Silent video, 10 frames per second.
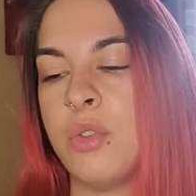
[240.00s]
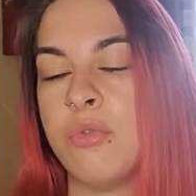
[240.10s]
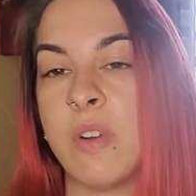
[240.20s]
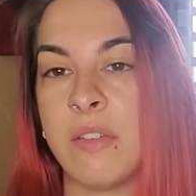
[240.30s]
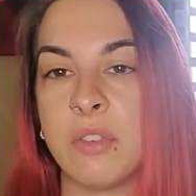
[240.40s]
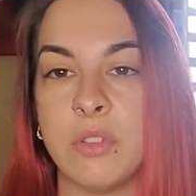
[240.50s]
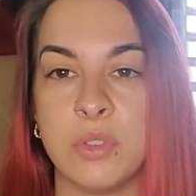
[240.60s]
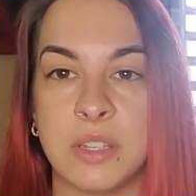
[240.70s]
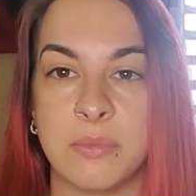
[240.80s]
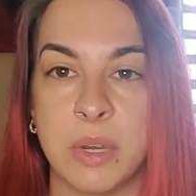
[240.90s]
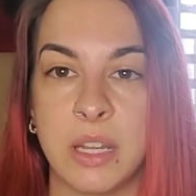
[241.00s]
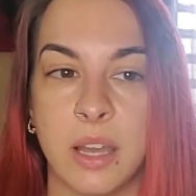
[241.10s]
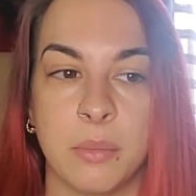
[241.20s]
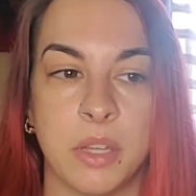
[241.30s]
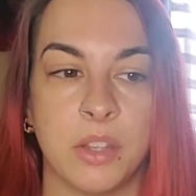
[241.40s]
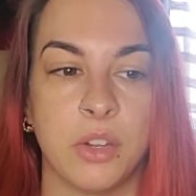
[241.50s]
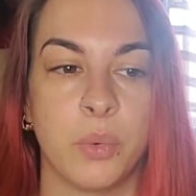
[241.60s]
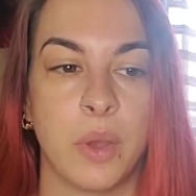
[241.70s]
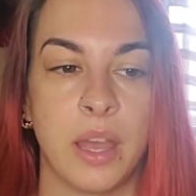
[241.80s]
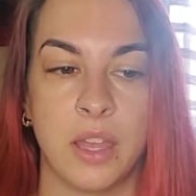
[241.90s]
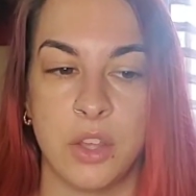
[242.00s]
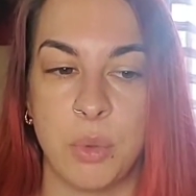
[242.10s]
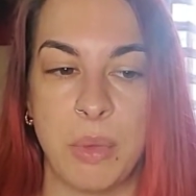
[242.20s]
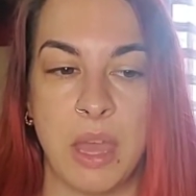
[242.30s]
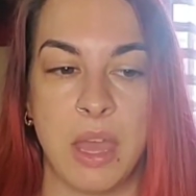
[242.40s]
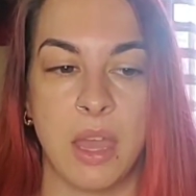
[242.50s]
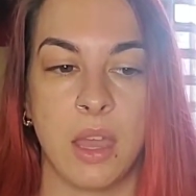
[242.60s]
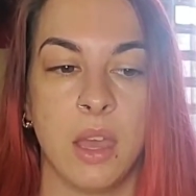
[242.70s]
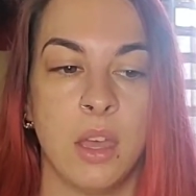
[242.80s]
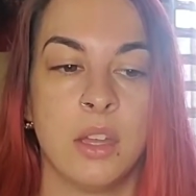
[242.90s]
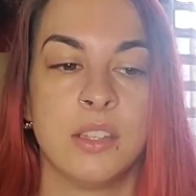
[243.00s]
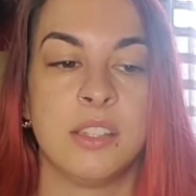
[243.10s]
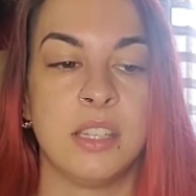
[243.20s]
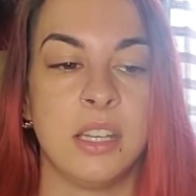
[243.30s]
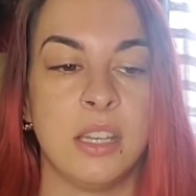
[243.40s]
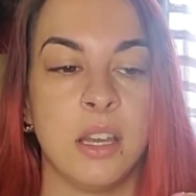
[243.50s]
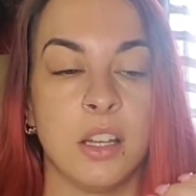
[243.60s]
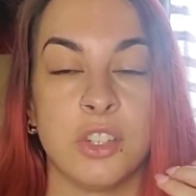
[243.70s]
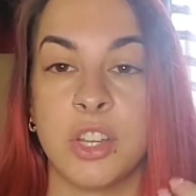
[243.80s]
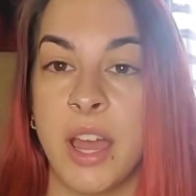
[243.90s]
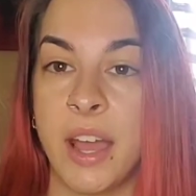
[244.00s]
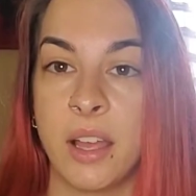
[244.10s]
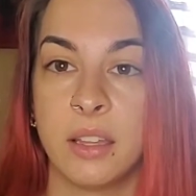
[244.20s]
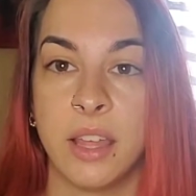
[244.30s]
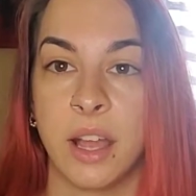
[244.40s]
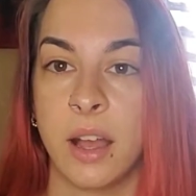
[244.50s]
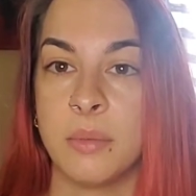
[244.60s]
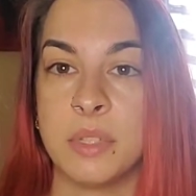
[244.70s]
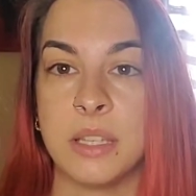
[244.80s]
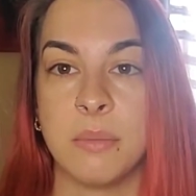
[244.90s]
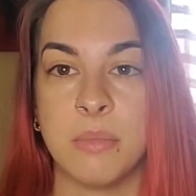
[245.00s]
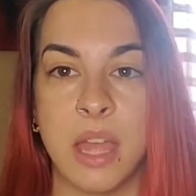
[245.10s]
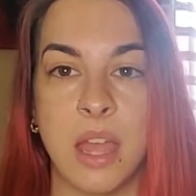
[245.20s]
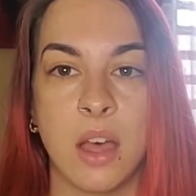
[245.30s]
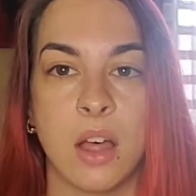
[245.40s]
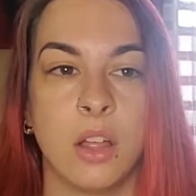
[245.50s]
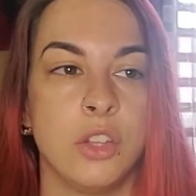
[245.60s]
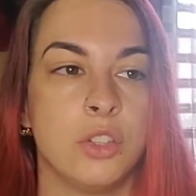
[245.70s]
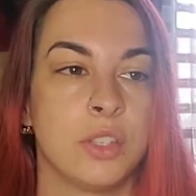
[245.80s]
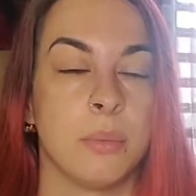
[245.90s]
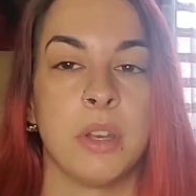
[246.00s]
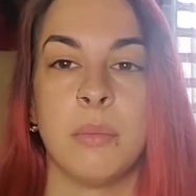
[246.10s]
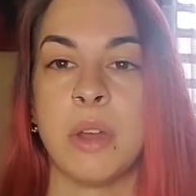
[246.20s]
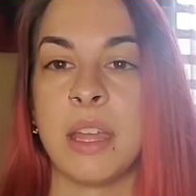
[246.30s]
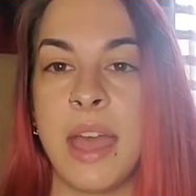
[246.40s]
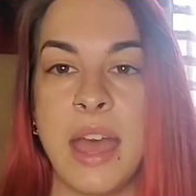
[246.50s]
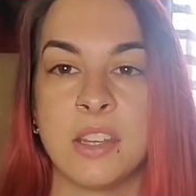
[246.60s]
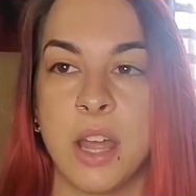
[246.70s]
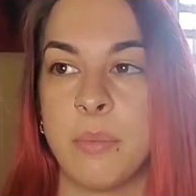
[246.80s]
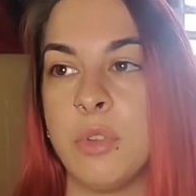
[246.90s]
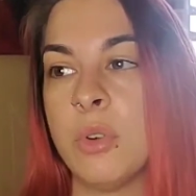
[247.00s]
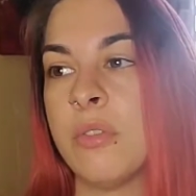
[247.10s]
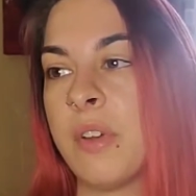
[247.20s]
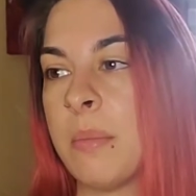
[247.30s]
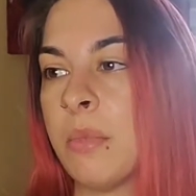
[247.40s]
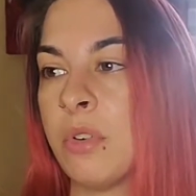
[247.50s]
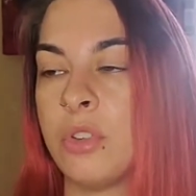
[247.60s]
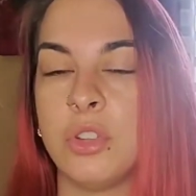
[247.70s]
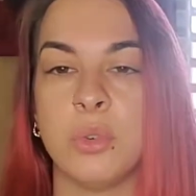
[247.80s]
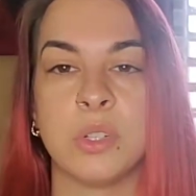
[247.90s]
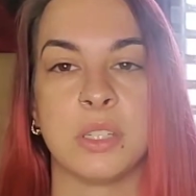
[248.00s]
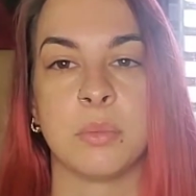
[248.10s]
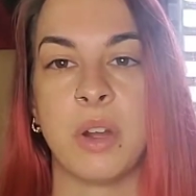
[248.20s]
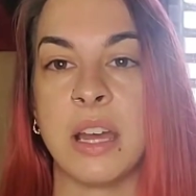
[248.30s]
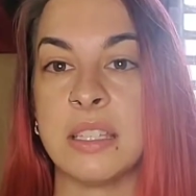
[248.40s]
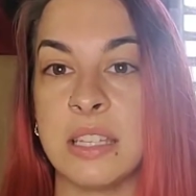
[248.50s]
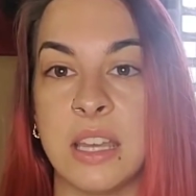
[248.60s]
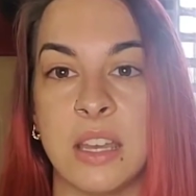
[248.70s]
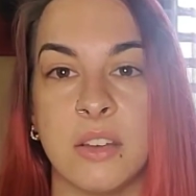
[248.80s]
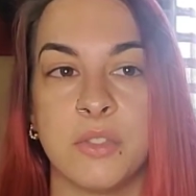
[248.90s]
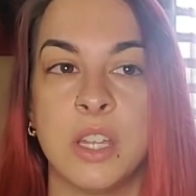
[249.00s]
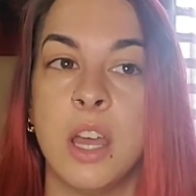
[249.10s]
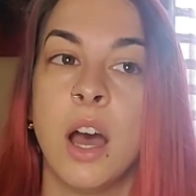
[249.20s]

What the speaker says: new revenues of money coming in your way. You may see a check that comes in the mail. Somebody might Cash App you or Venmo you a surprise gift.